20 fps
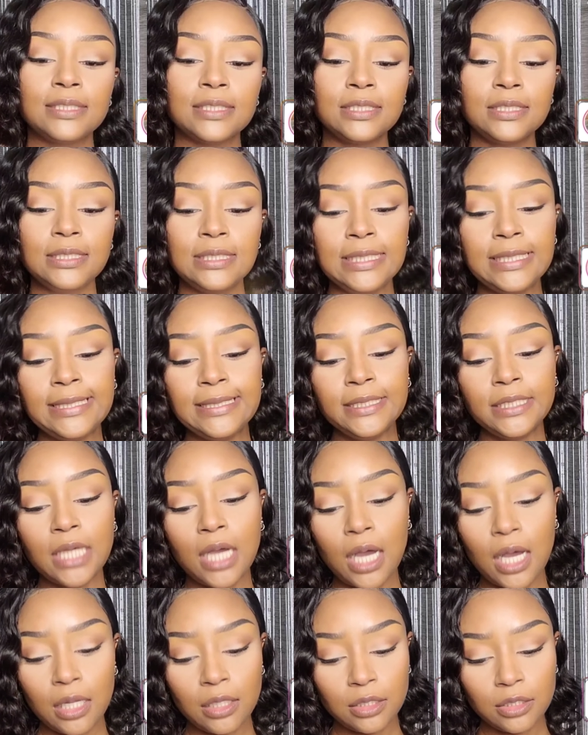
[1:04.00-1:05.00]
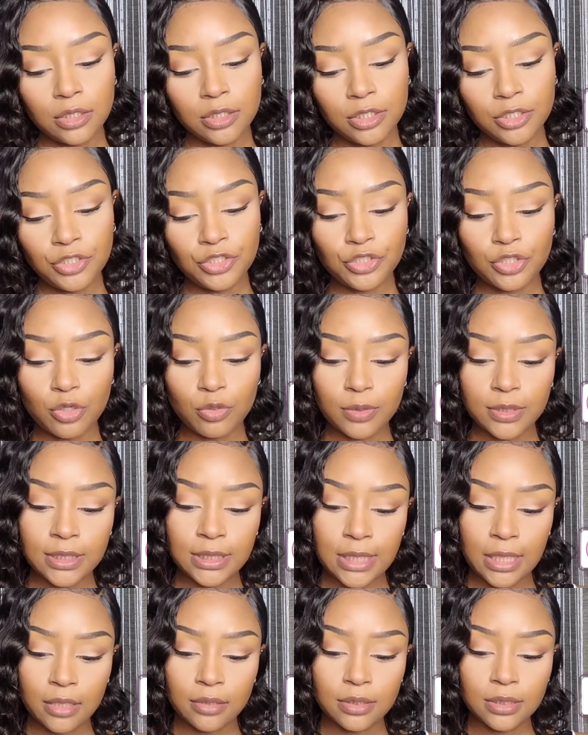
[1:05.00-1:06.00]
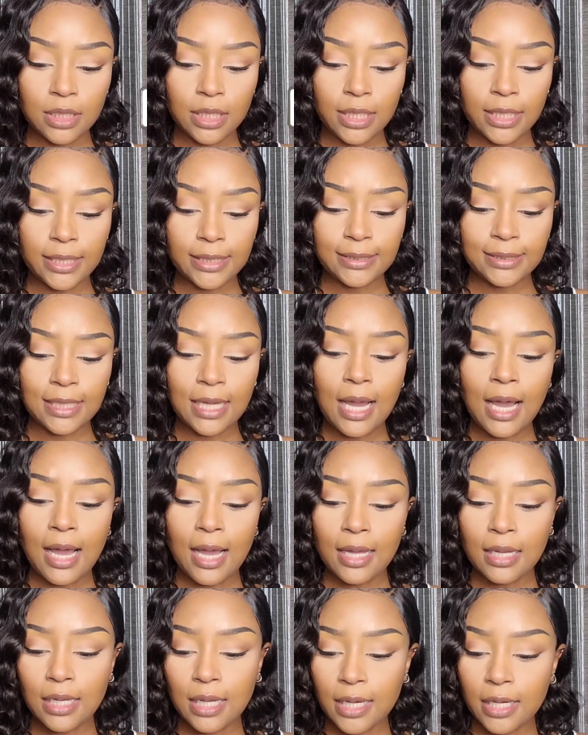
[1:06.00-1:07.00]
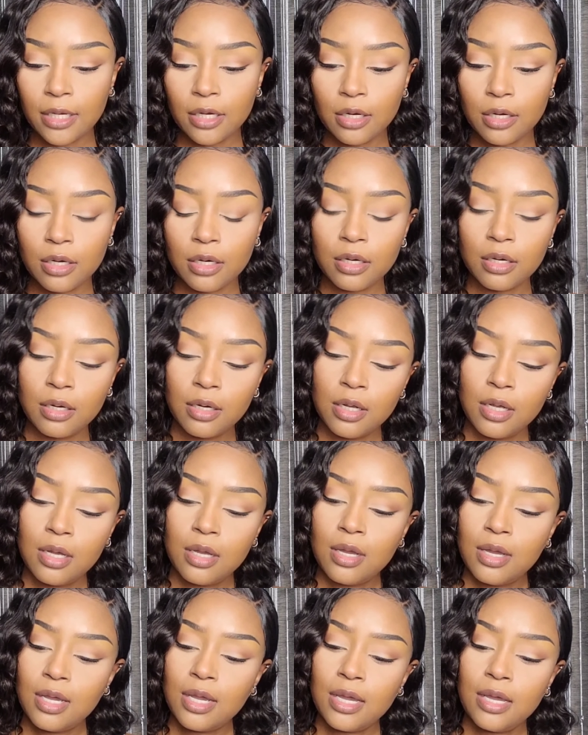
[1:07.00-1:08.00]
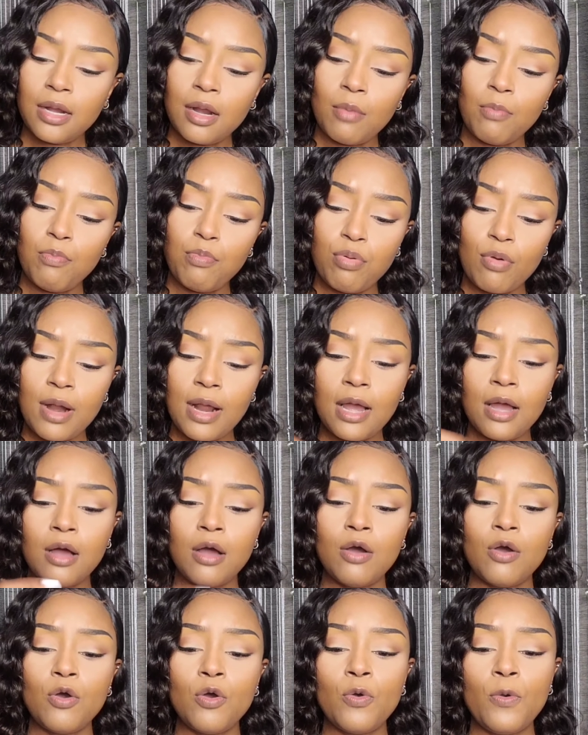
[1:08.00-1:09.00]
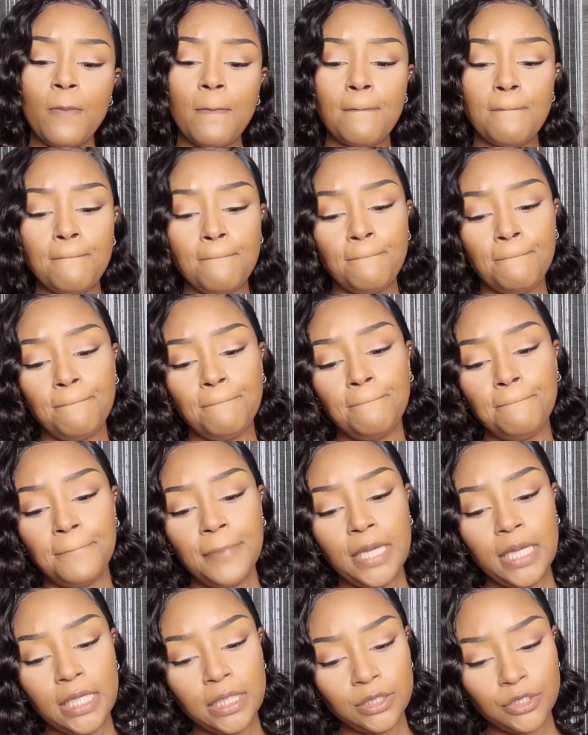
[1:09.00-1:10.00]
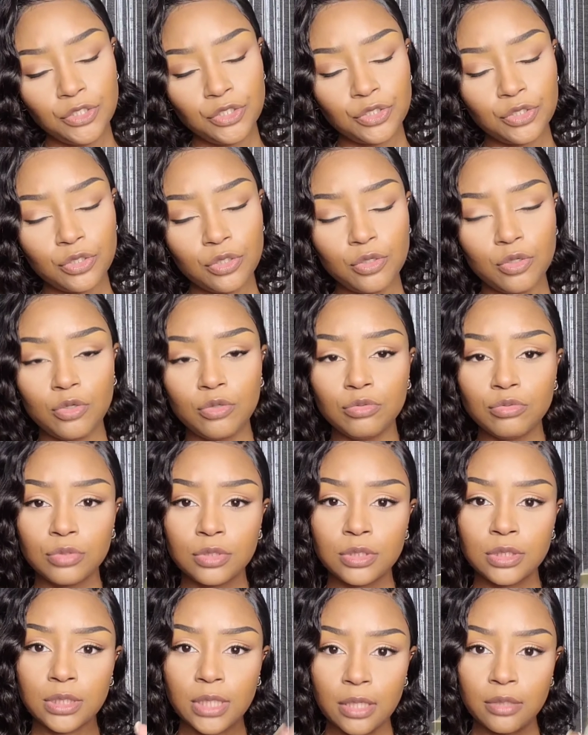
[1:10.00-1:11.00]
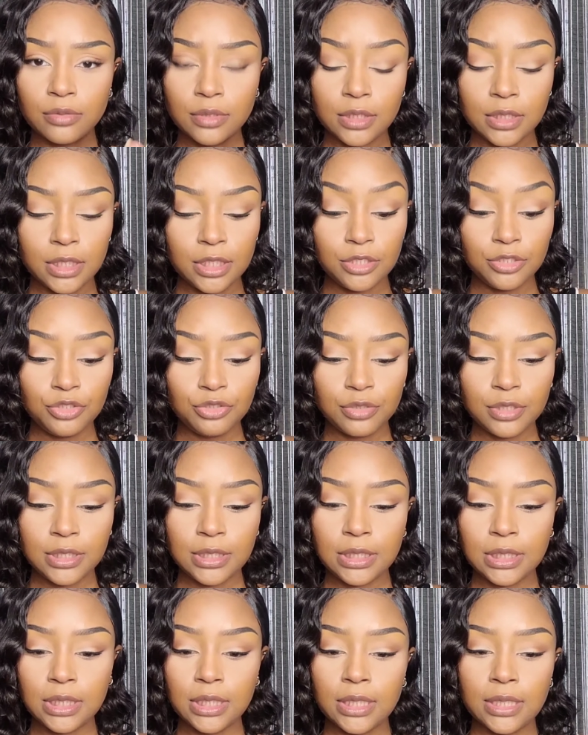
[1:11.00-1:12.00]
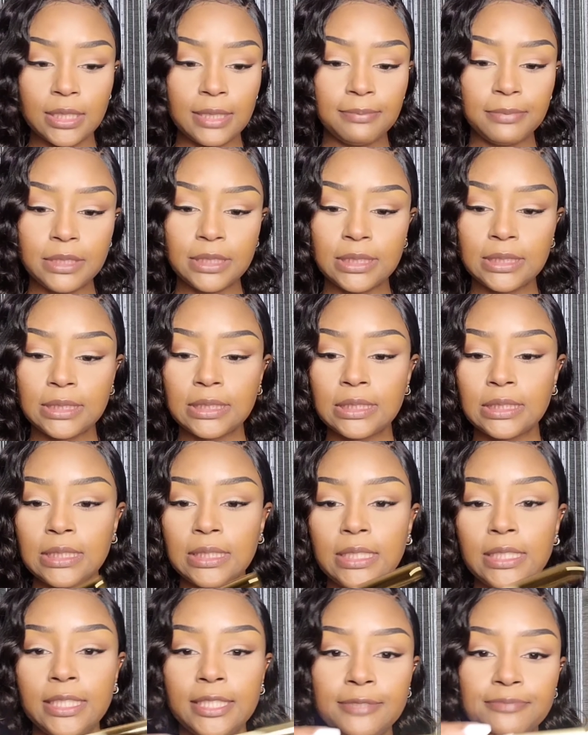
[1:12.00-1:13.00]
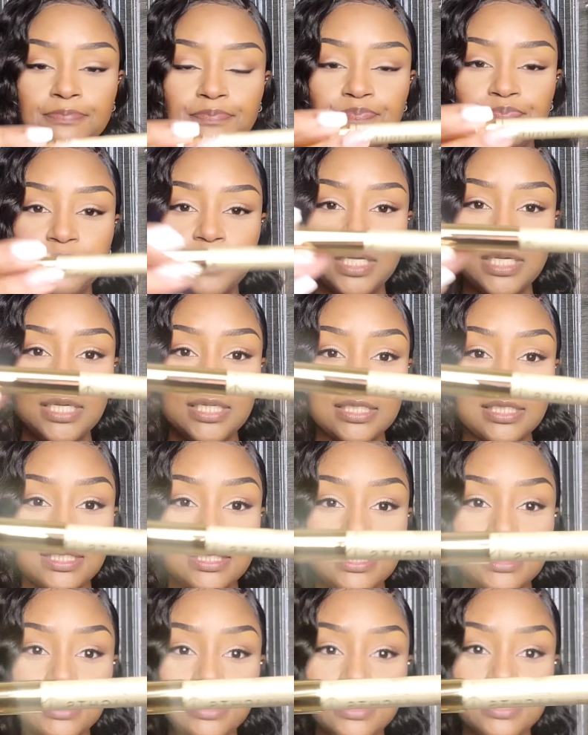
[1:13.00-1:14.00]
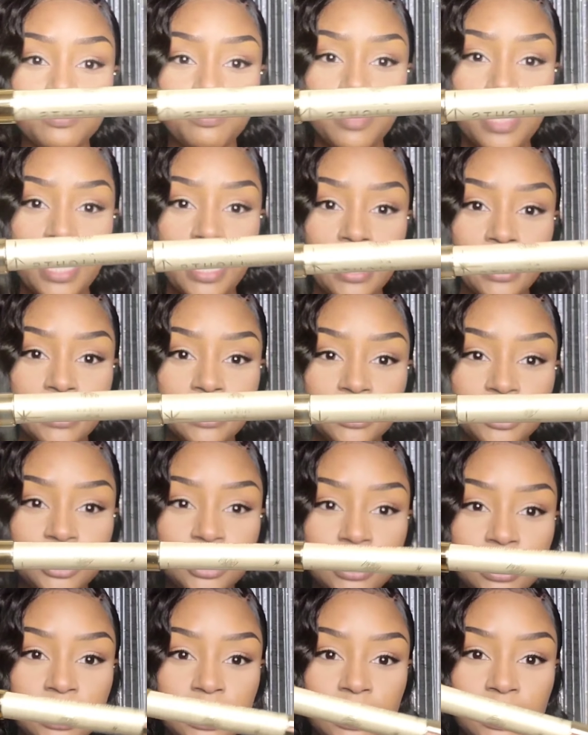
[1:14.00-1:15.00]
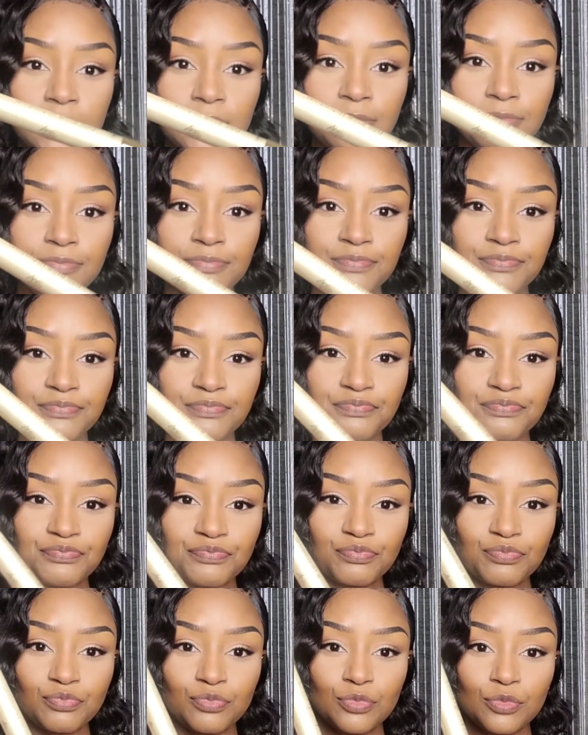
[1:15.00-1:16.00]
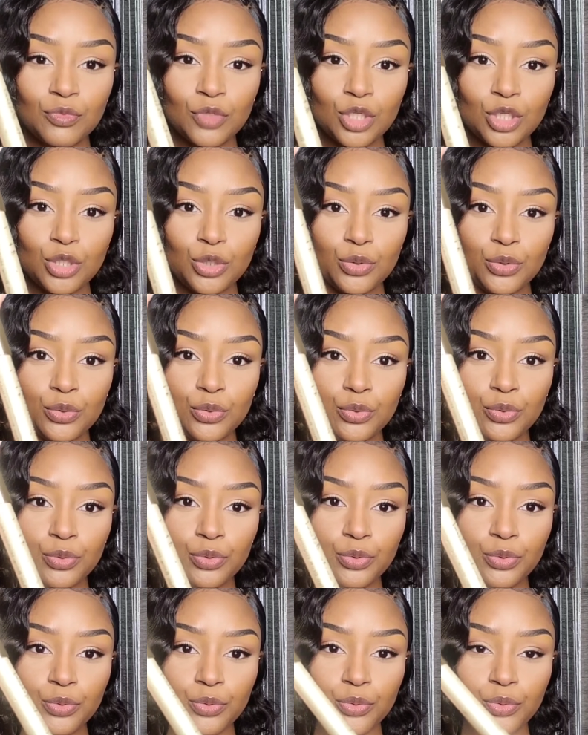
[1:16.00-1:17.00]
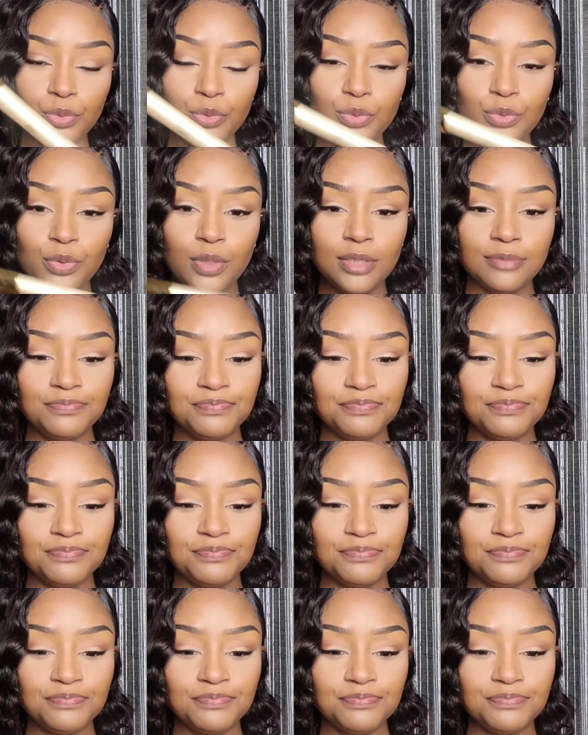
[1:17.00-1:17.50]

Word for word: $16, so it sounds like it's a highlighter and a brow pencil. Sounds interesting. Let me see. This is the packaging. Ooh.